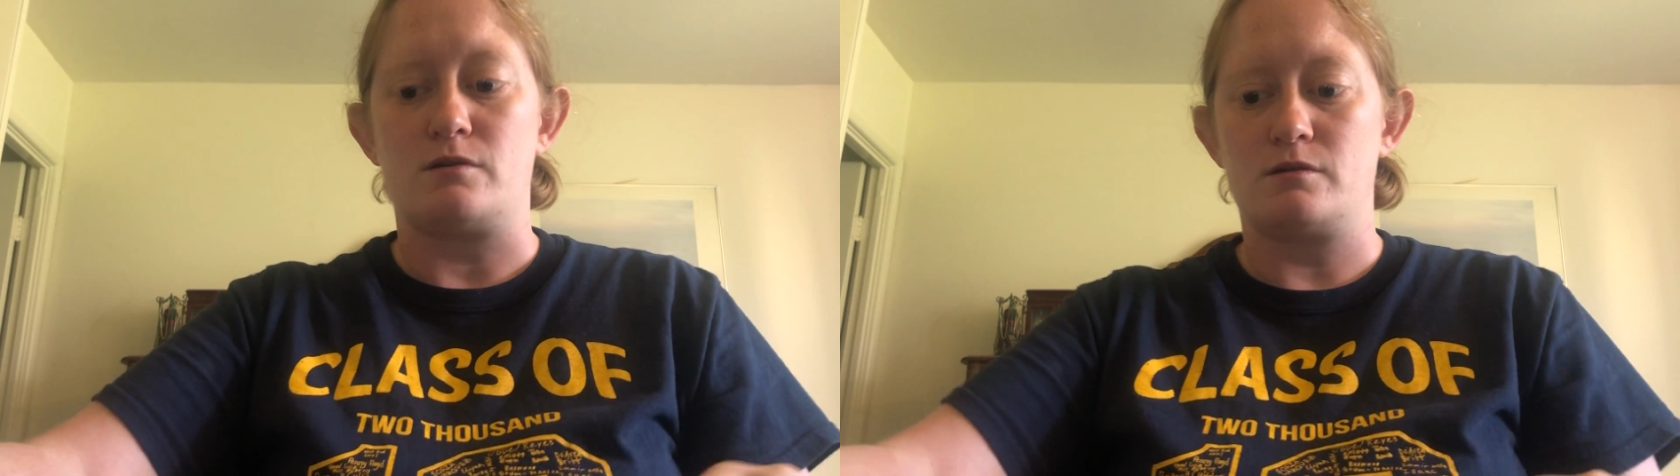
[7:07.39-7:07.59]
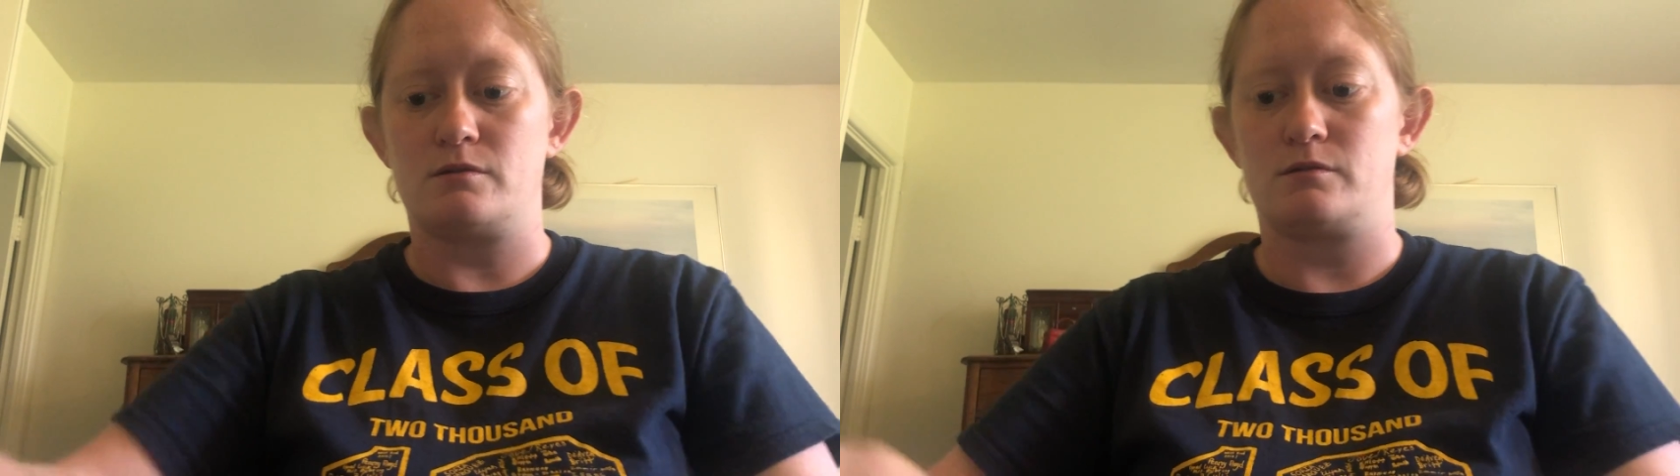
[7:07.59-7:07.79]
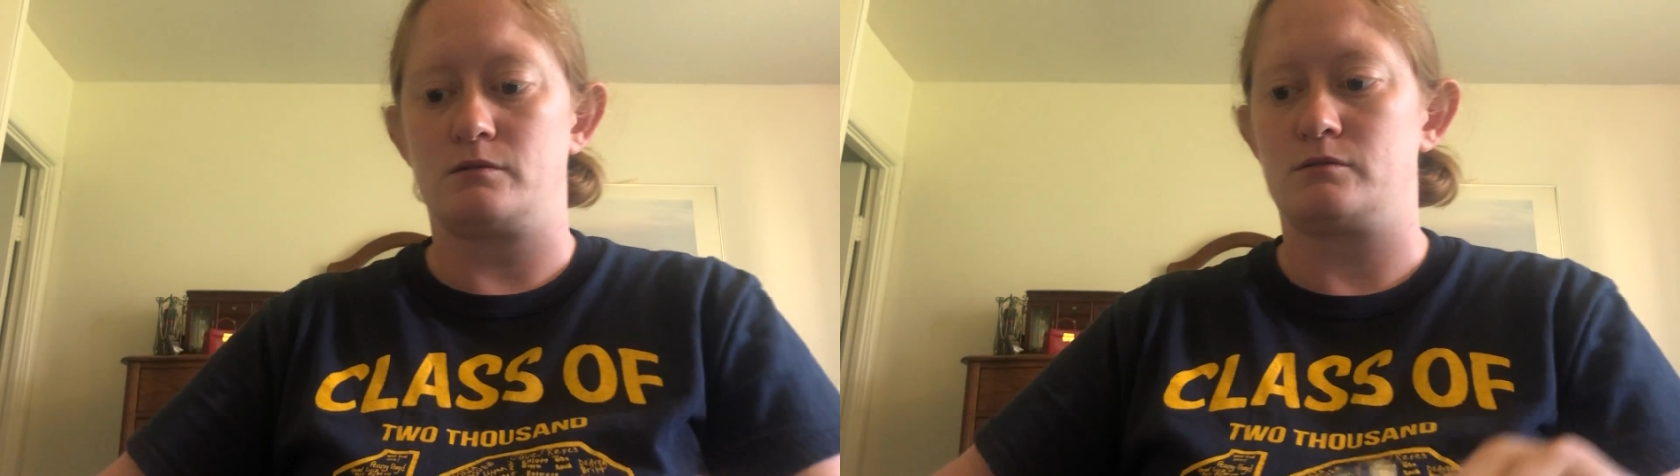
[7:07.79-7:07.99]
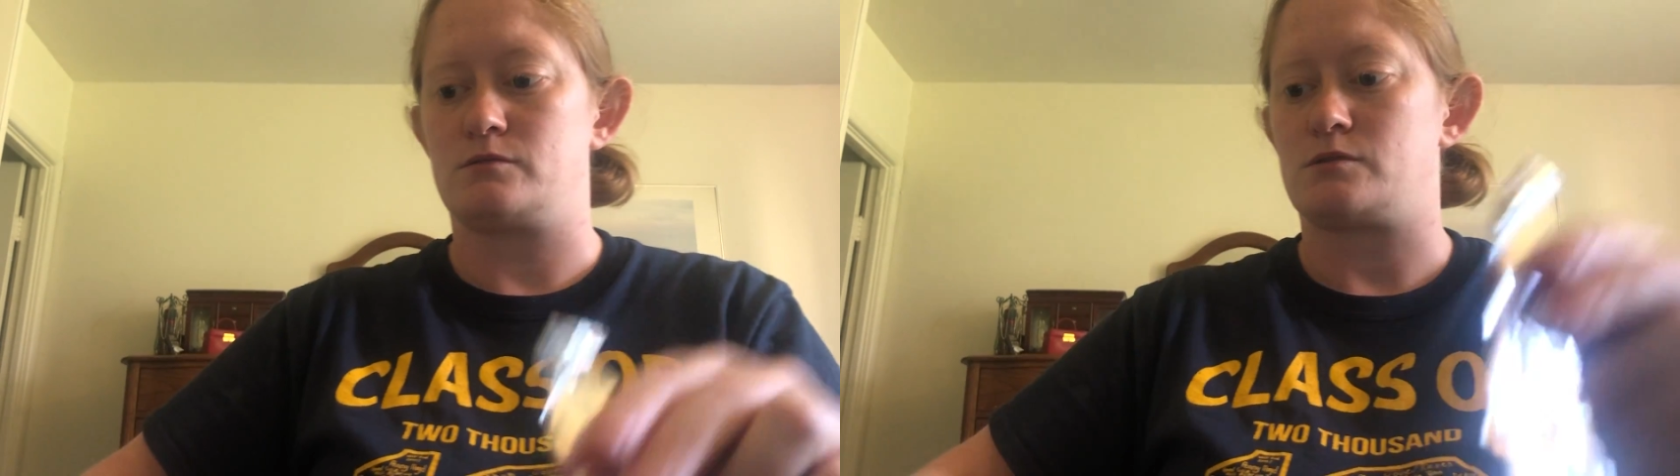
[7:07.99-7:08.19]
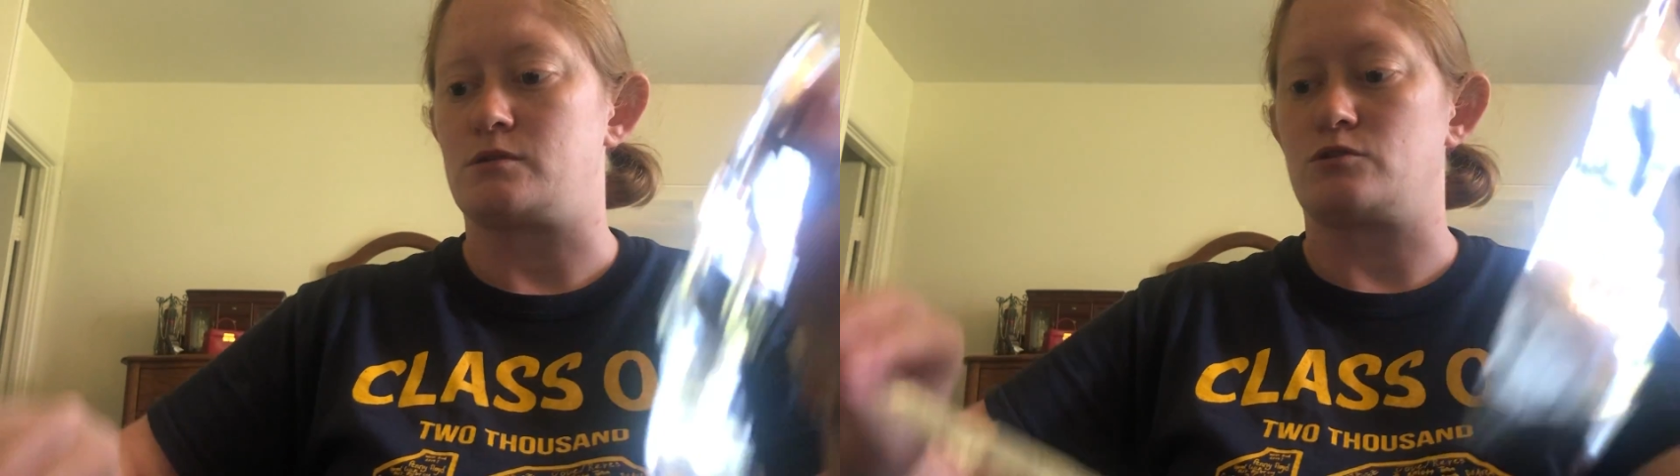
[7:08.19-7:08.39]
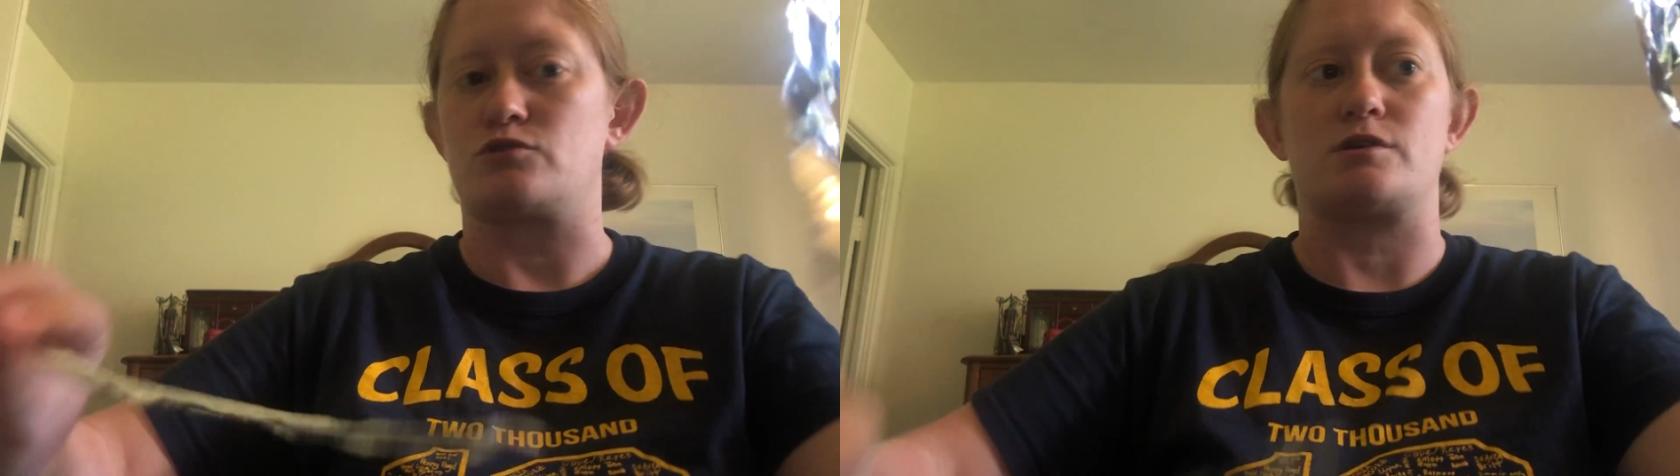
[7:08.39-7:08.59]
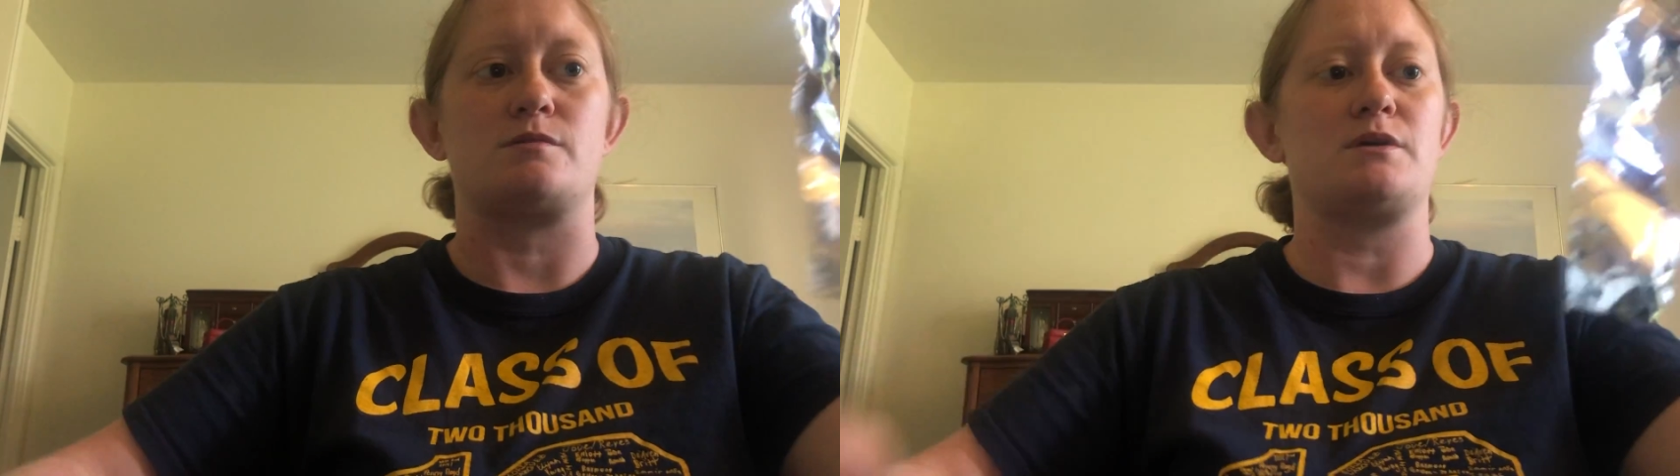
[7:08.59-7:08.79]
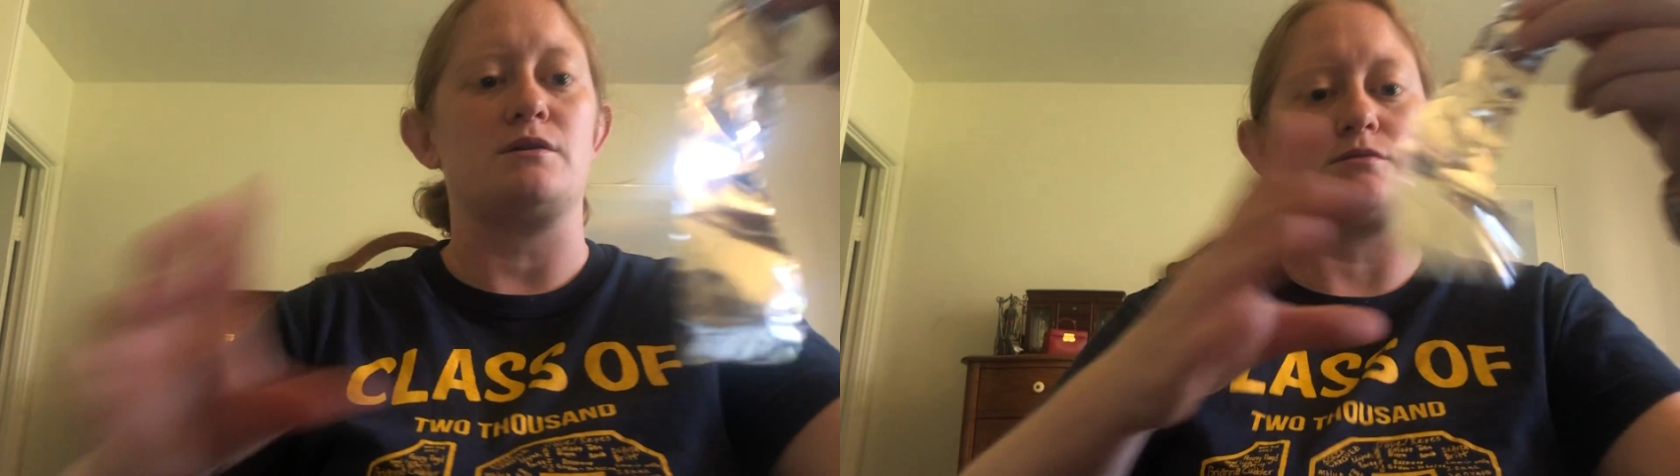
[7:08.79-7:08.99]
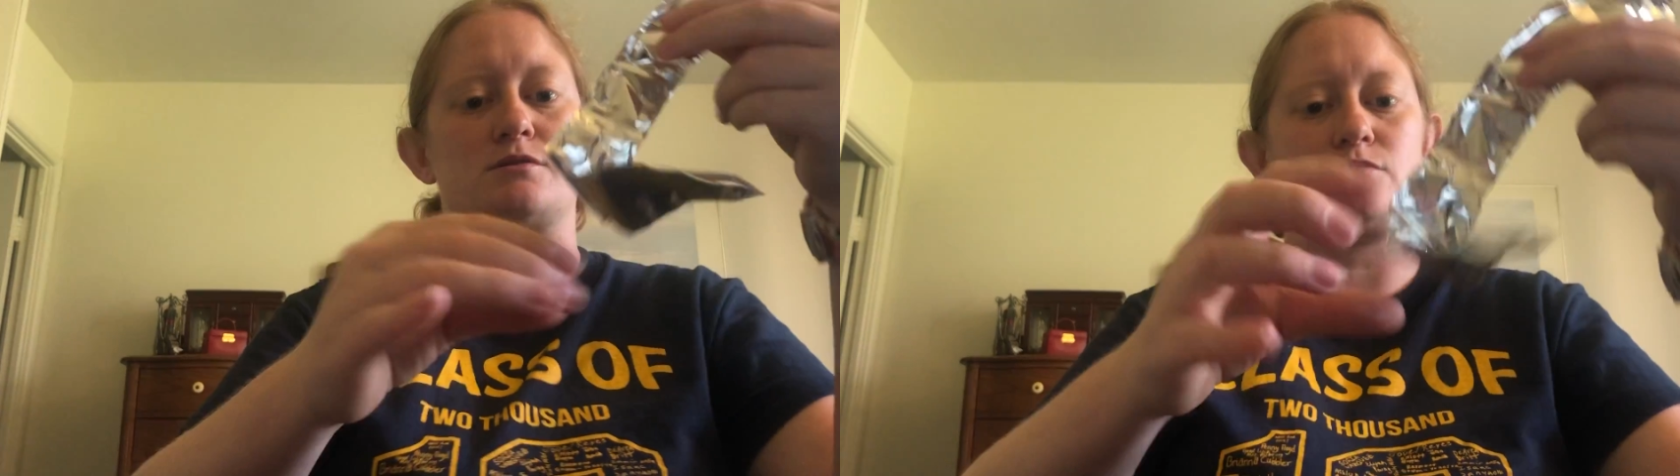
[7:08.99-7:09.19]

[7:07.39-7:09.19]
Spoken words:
and then you try something else.